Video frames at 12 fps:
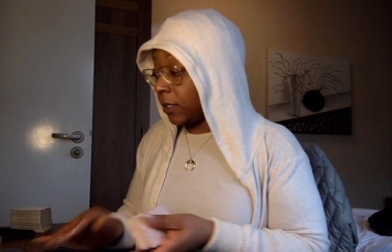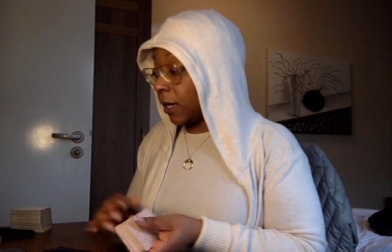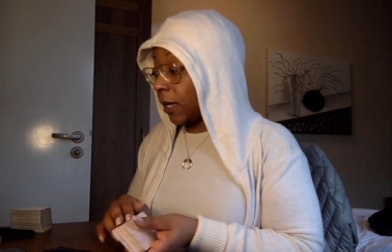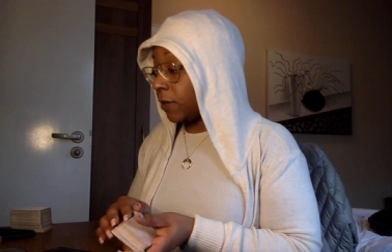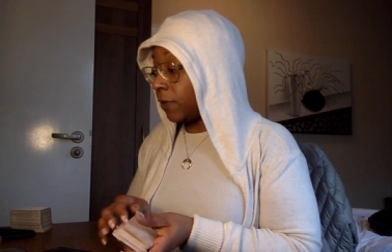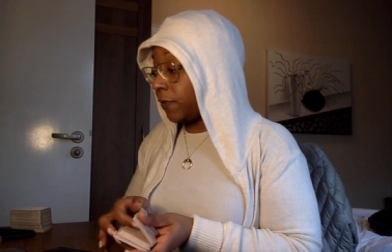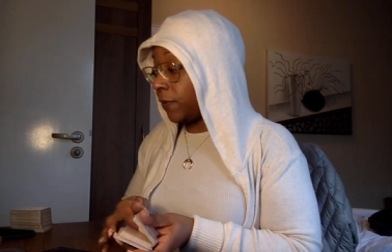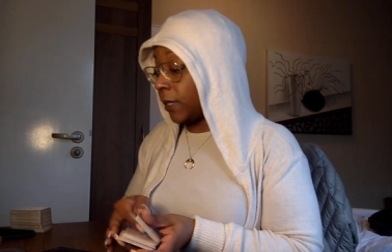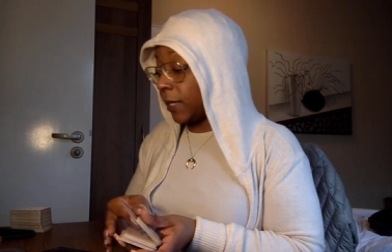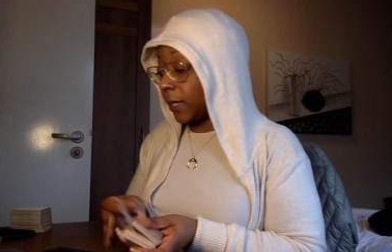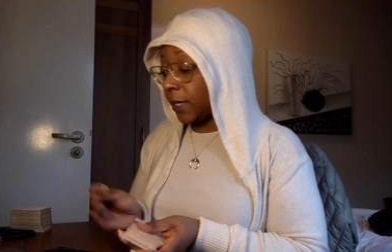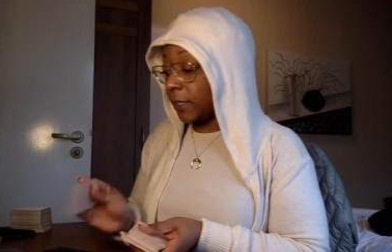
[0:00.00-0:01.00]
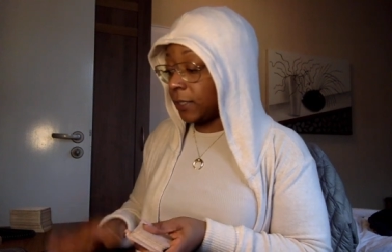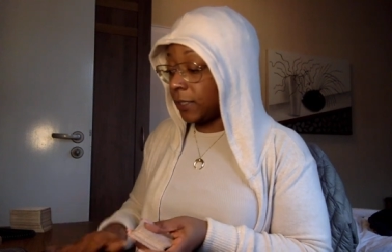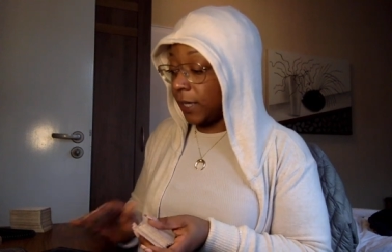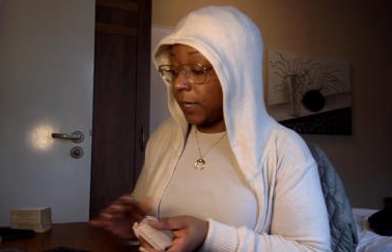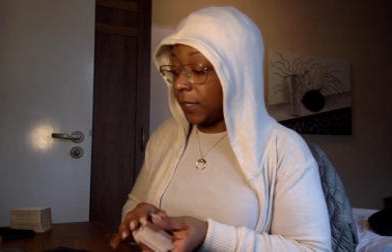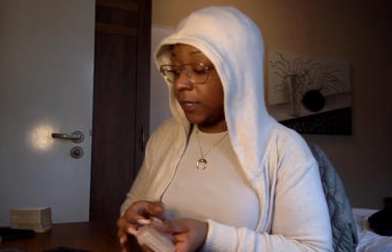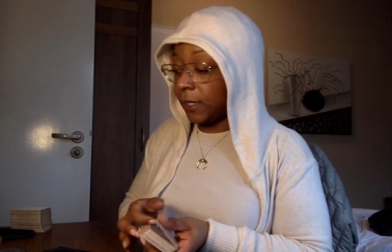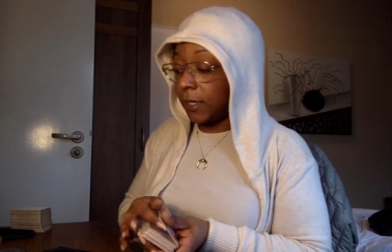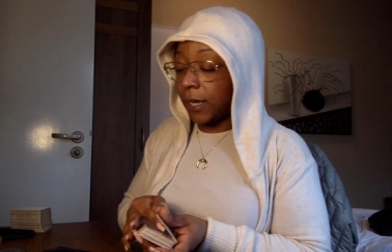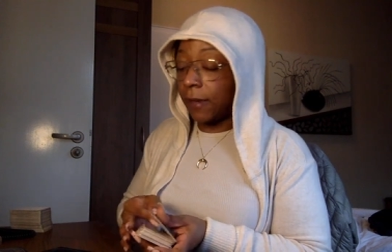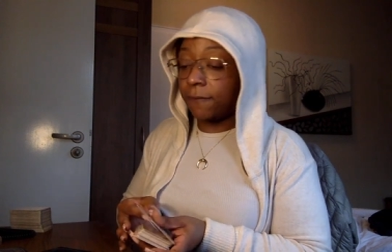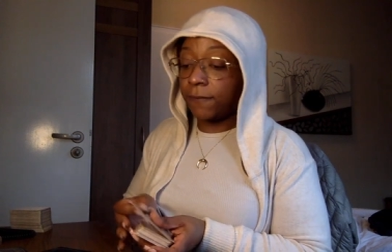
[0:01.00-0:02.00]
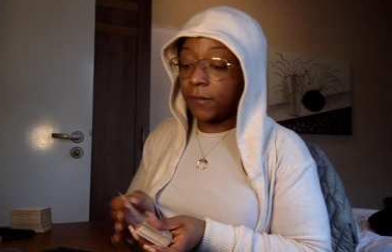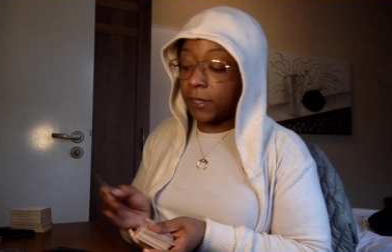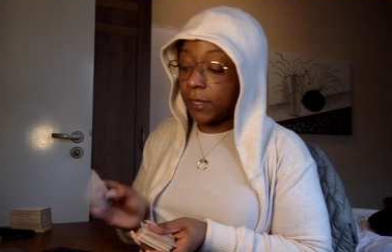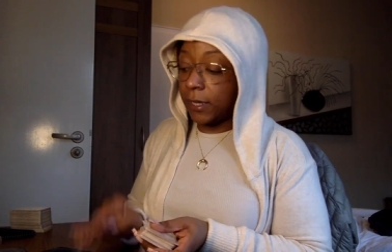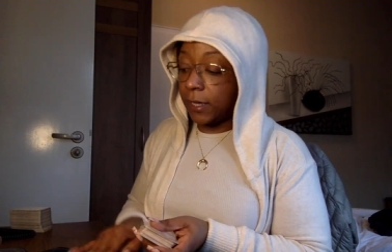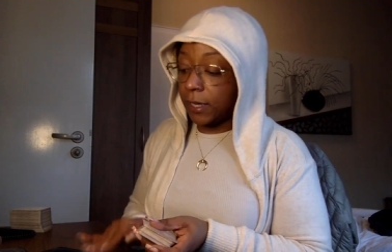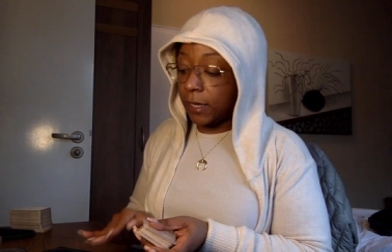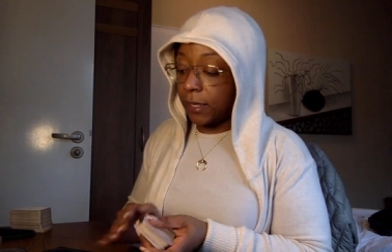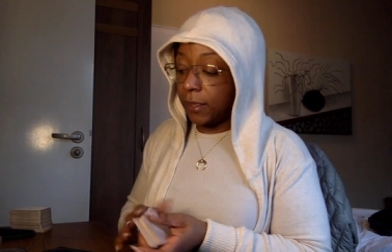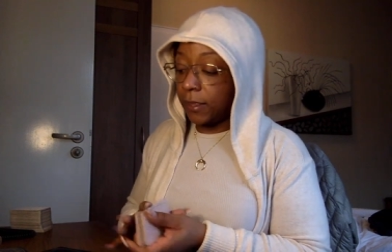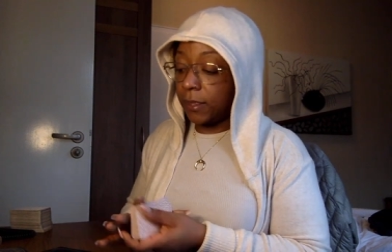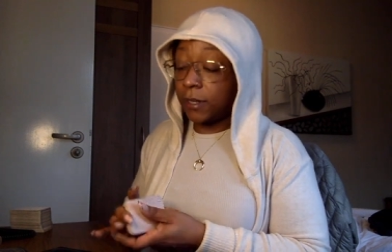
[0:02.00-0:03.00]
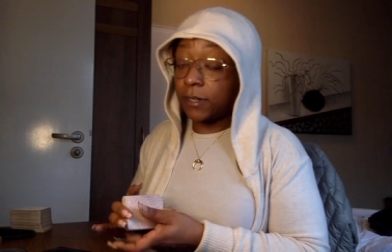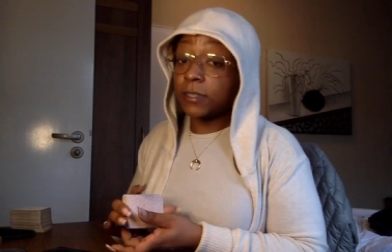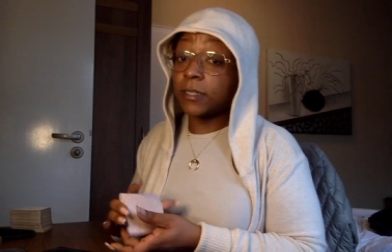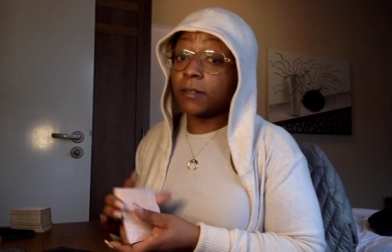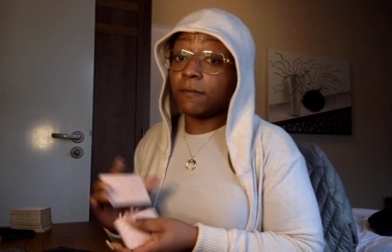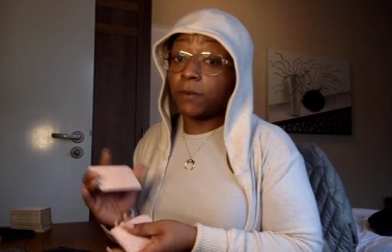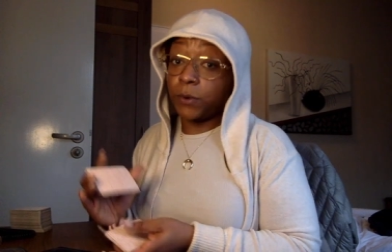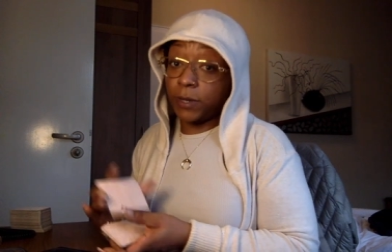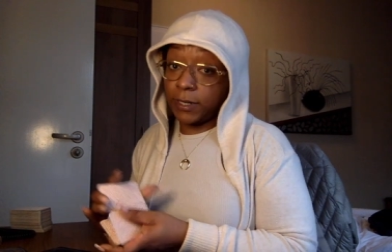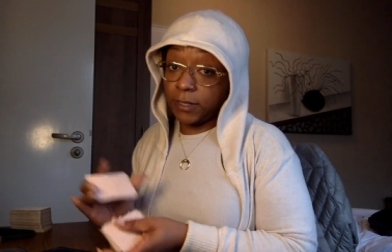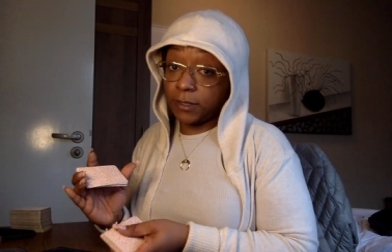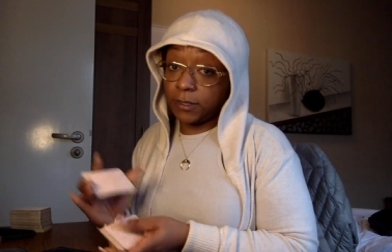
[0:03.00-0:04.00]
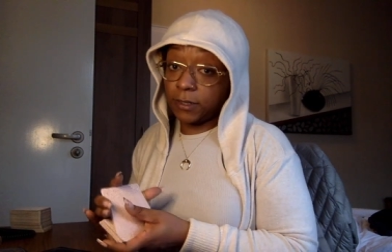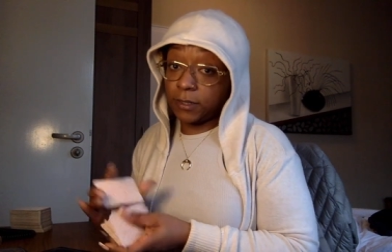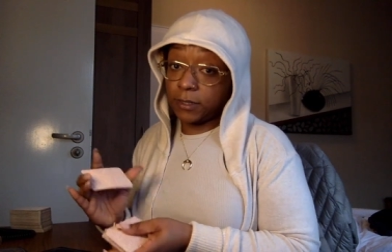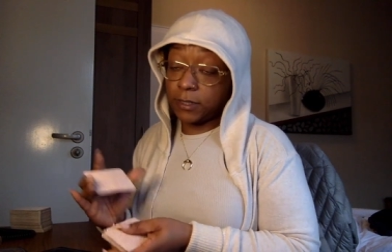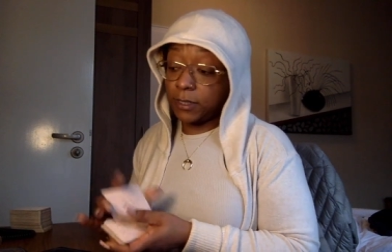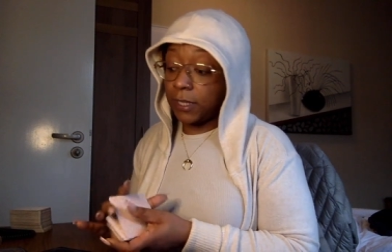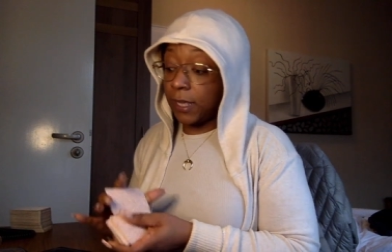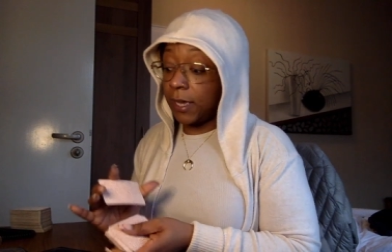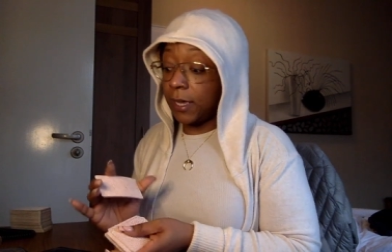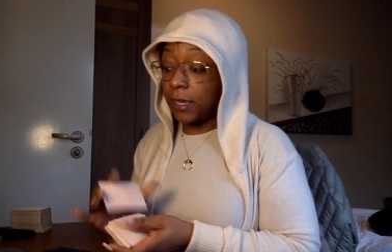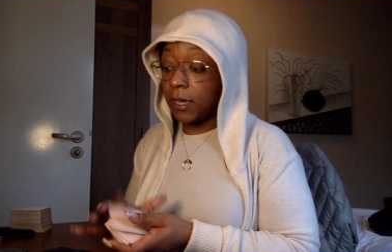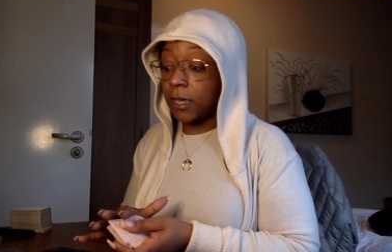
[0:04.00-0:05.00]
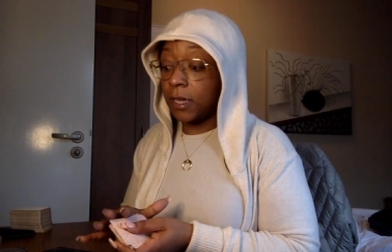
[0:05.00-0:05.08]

I don't feel like it's ended. I feel like there's an avoidance. It's like